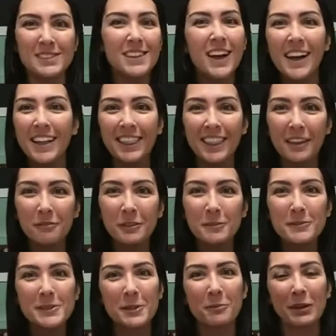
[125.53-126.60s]
I love them
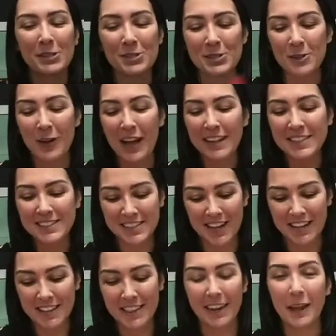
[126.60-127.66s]
so much. So I
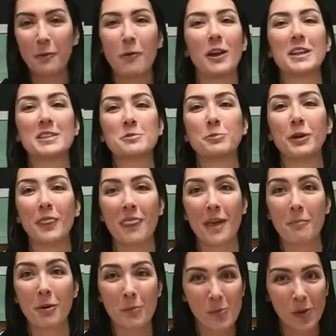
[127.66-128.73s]
decided that I wanted to put them
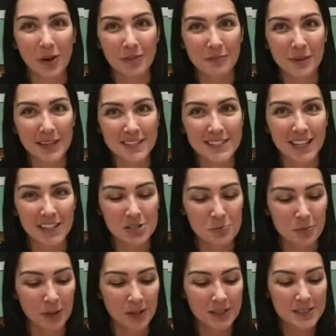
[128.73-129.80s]
on one of my
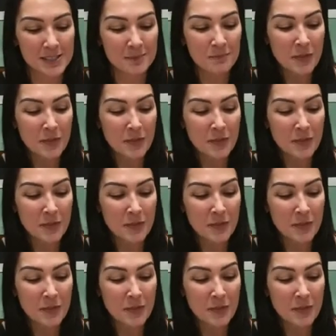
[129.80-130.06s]
sketchbooks.